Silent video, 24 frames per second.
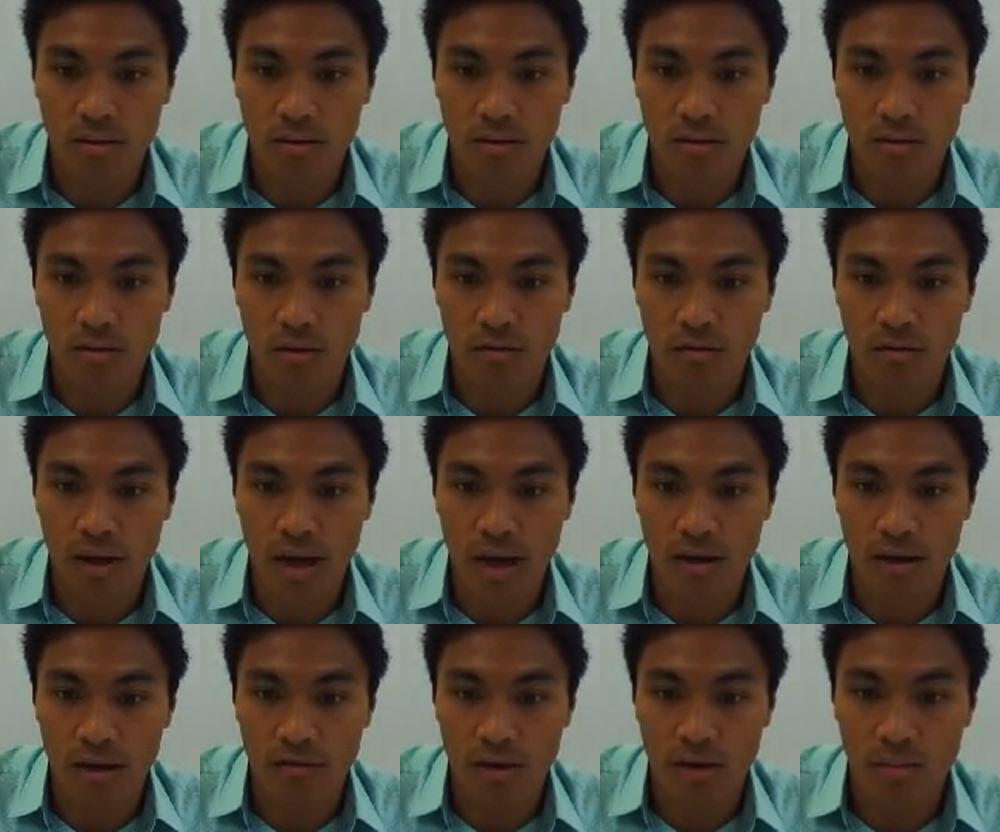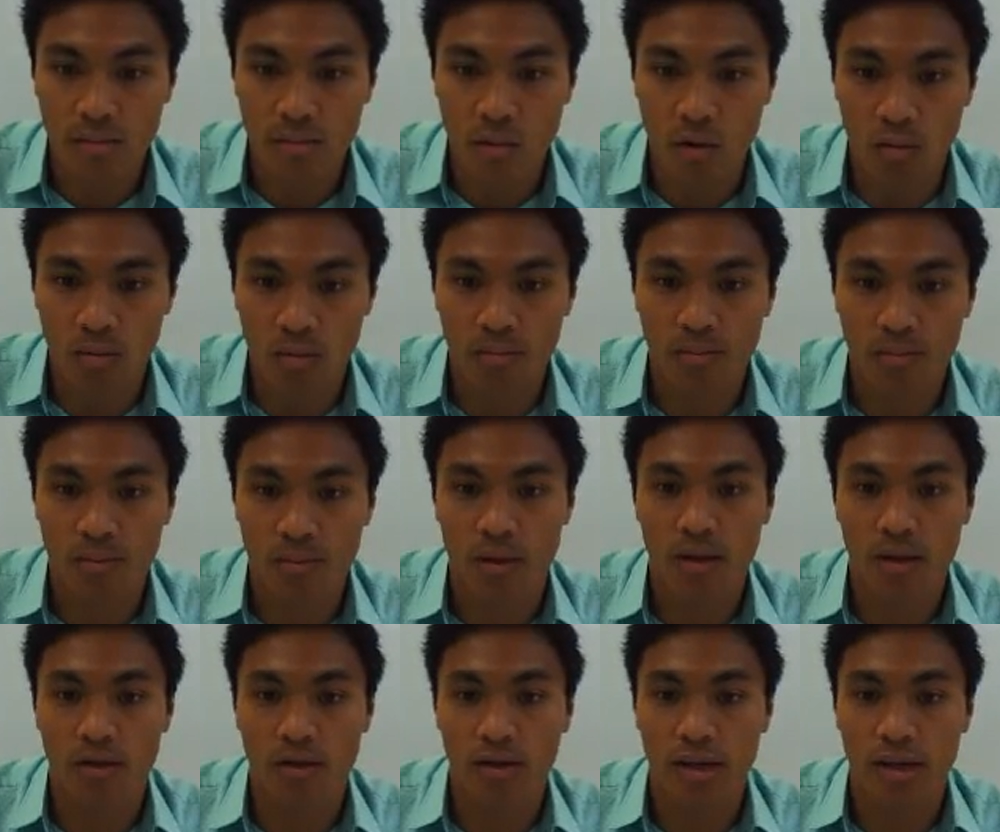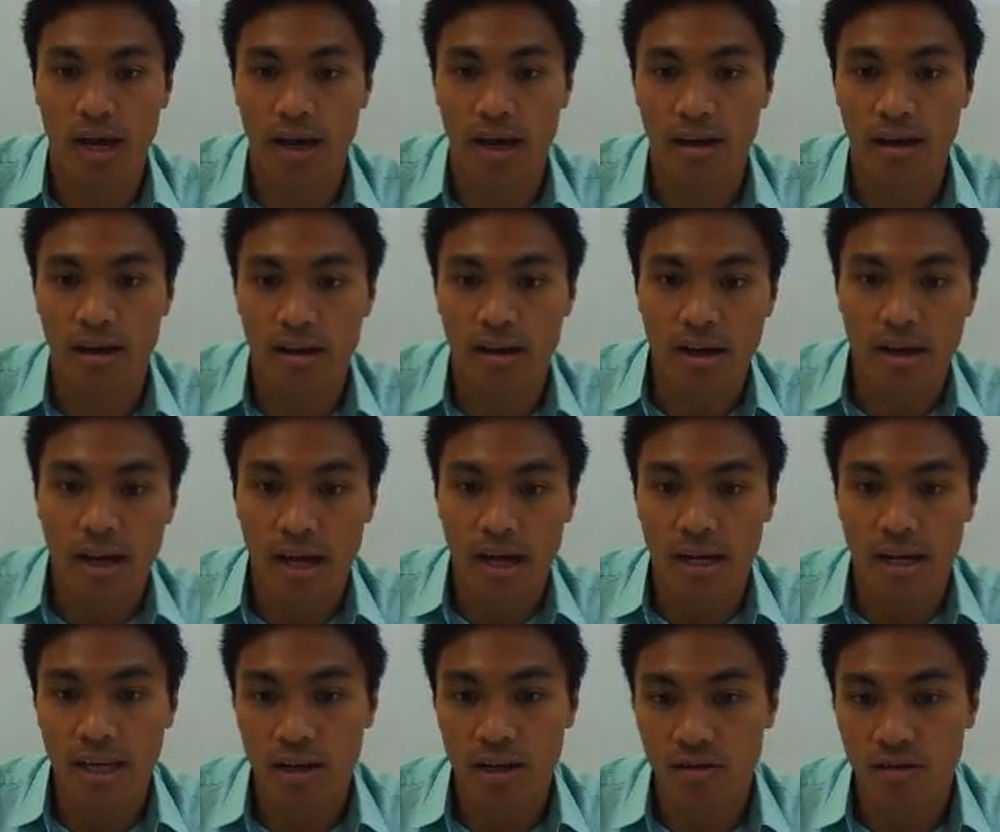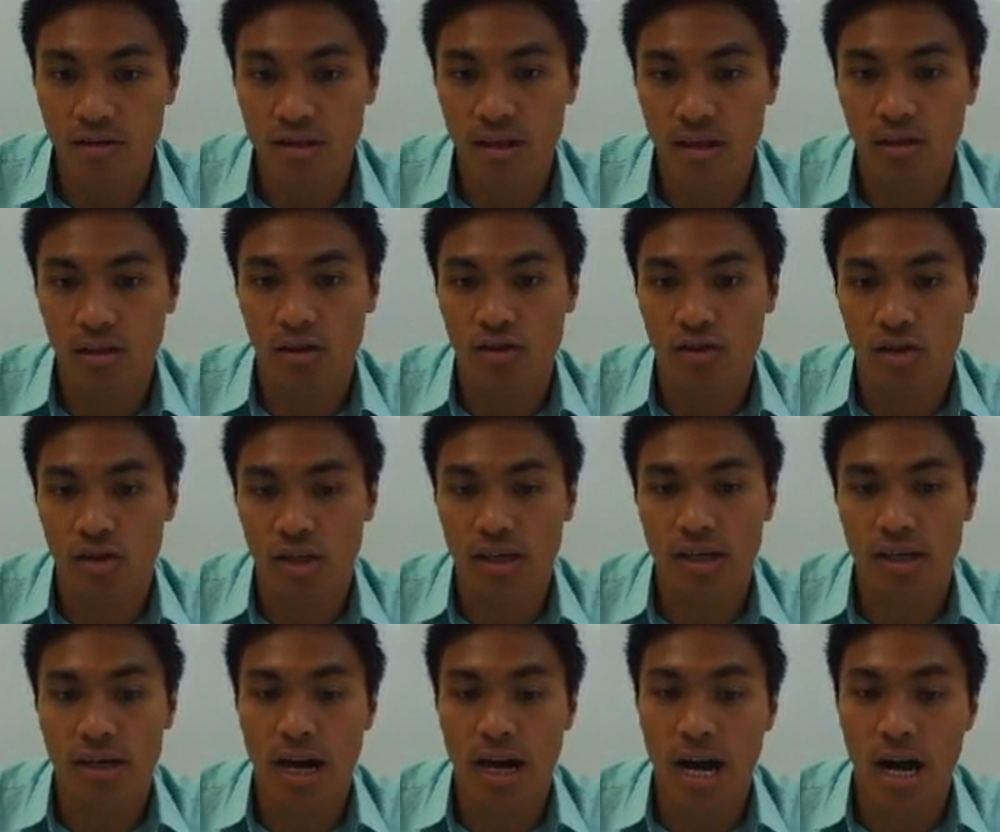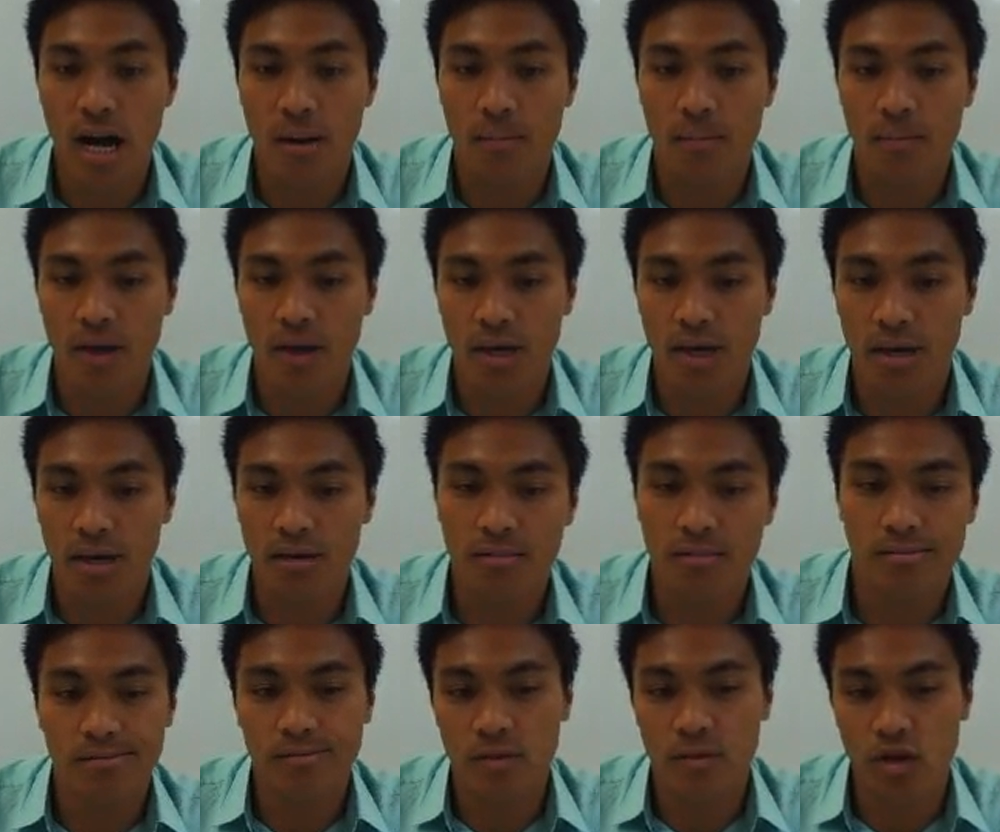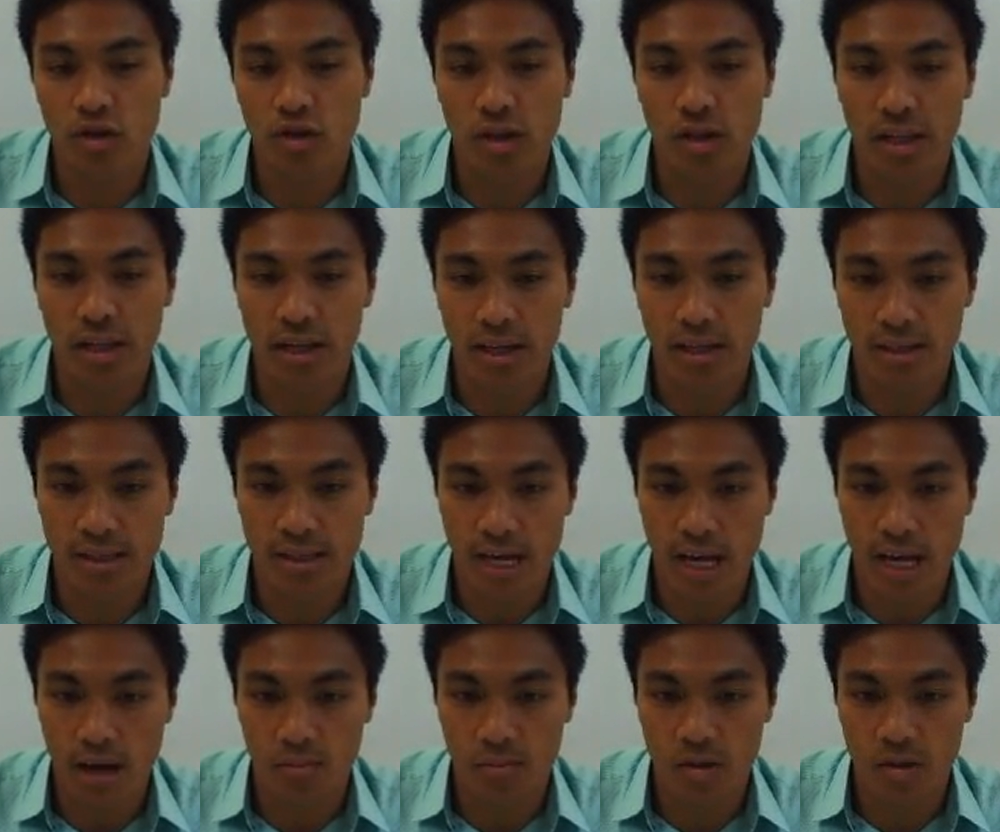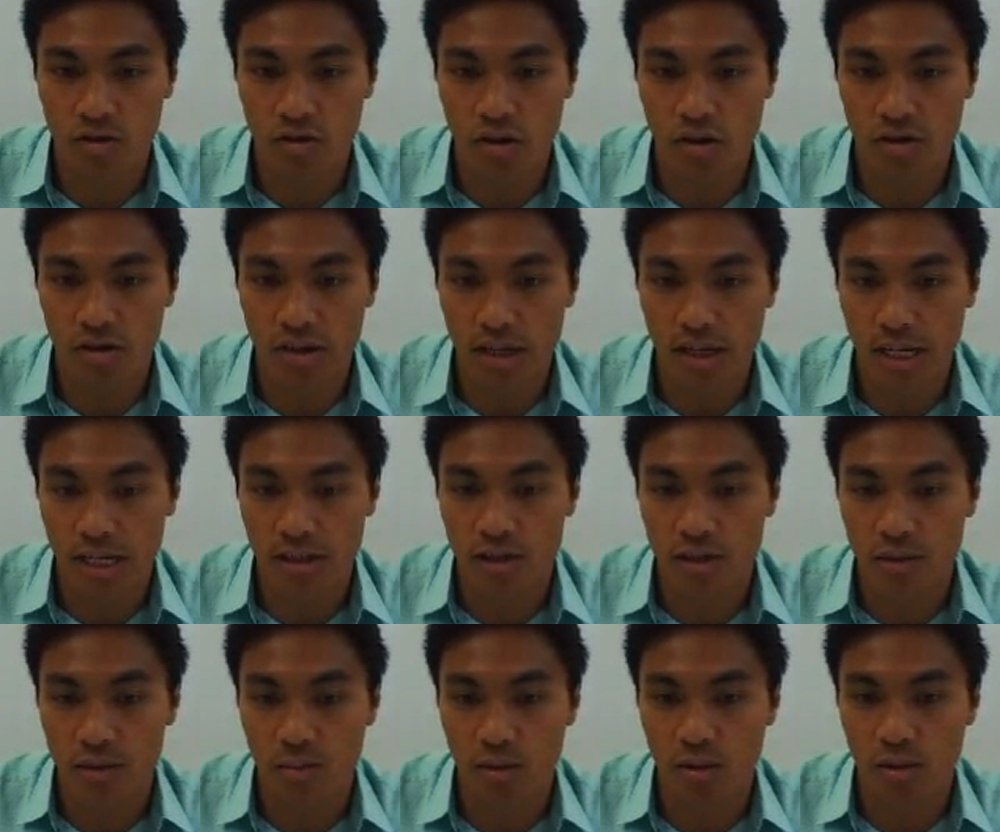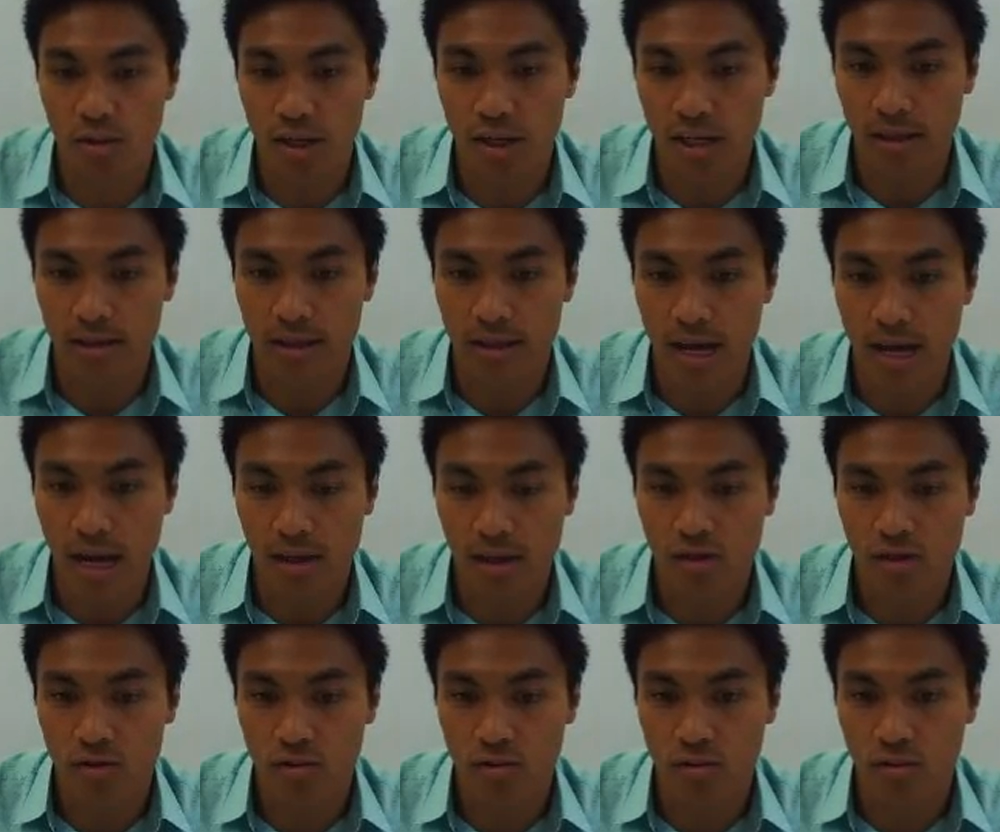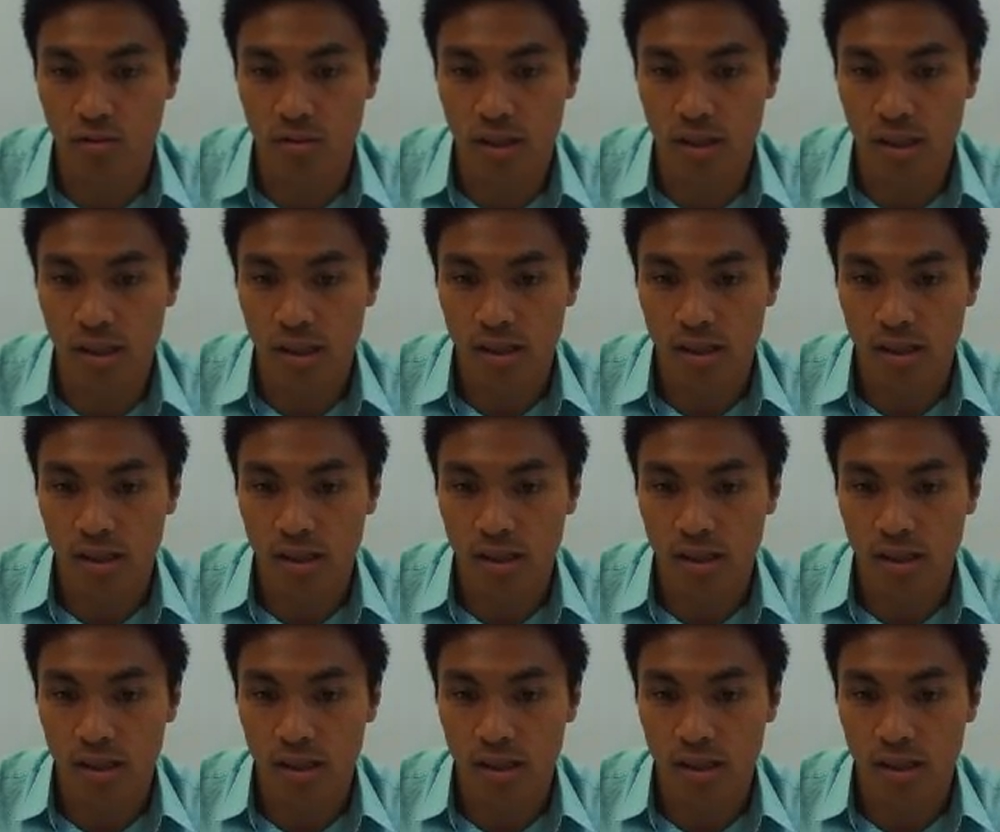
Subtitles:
So for every mole, okay. And here's the logic. Usually in exams, you don't need to put in the actual